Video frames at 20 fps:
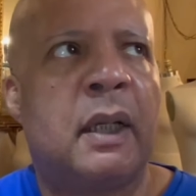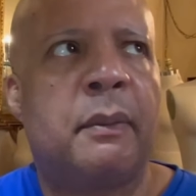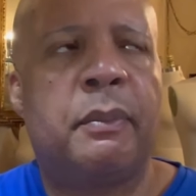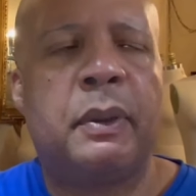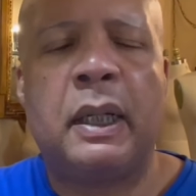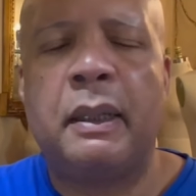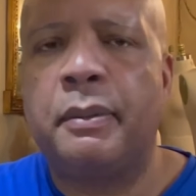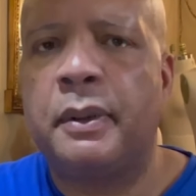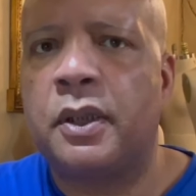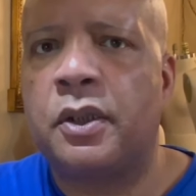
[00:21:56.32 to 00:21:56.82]

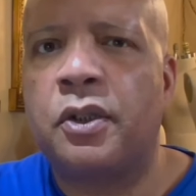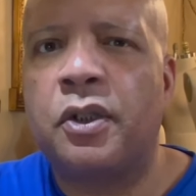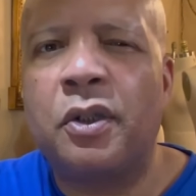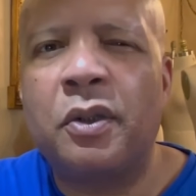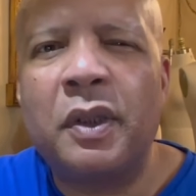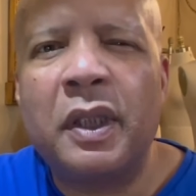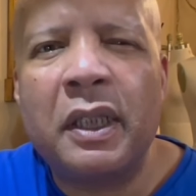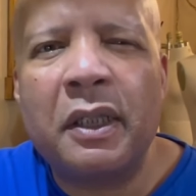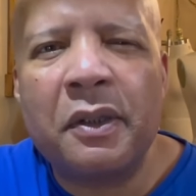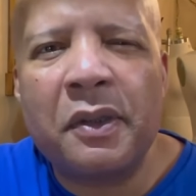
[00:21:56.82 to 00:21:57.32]
probably
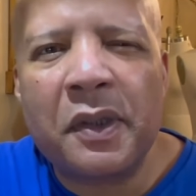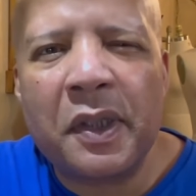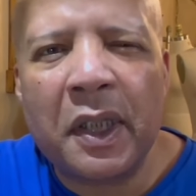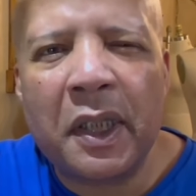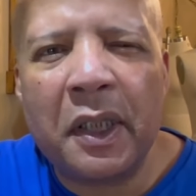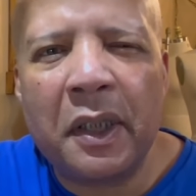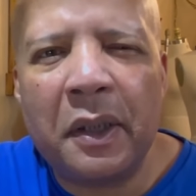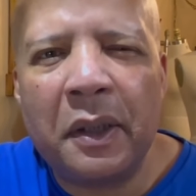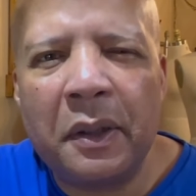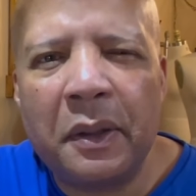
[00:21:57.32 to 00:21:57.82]
2 years
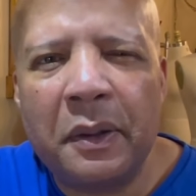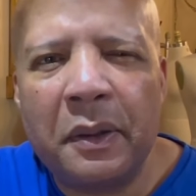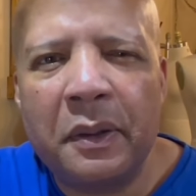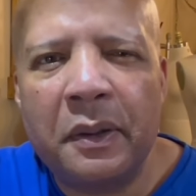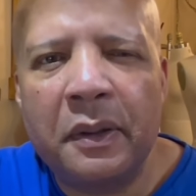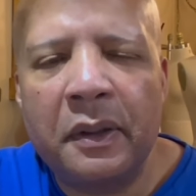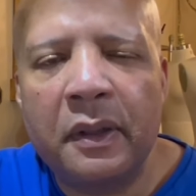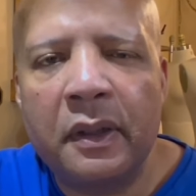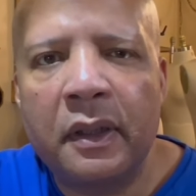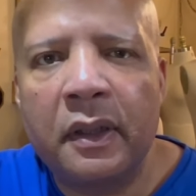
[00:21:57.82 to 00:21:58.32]
ago,
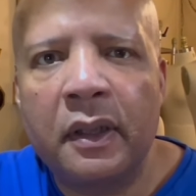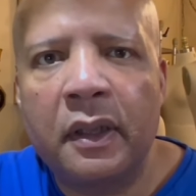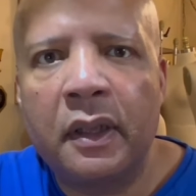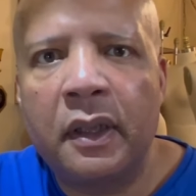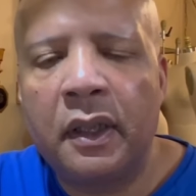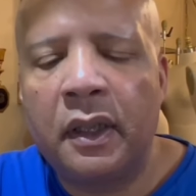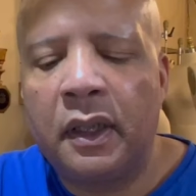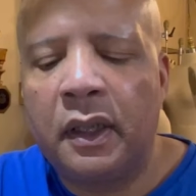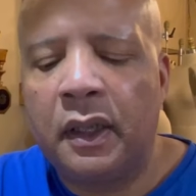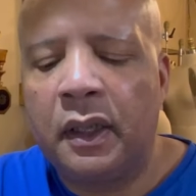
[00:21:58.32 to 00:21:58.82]

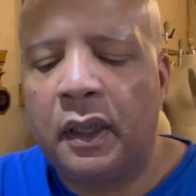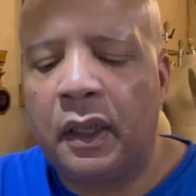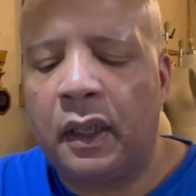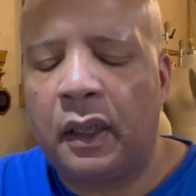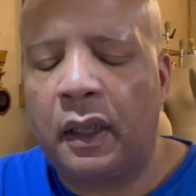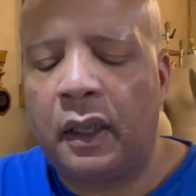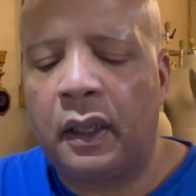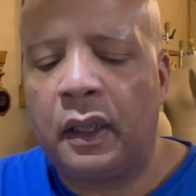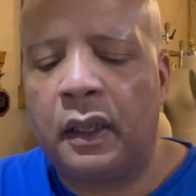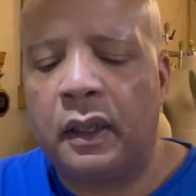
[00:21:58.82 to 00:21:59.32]

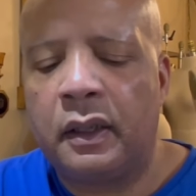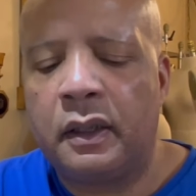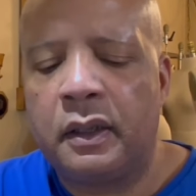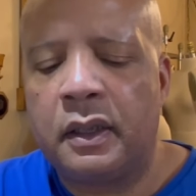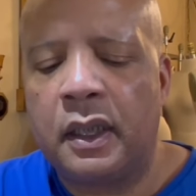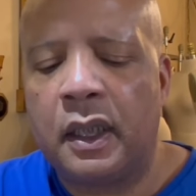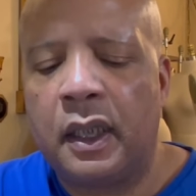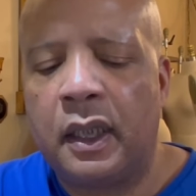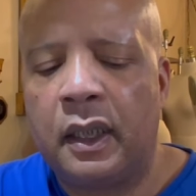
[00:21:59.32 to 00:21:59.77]
and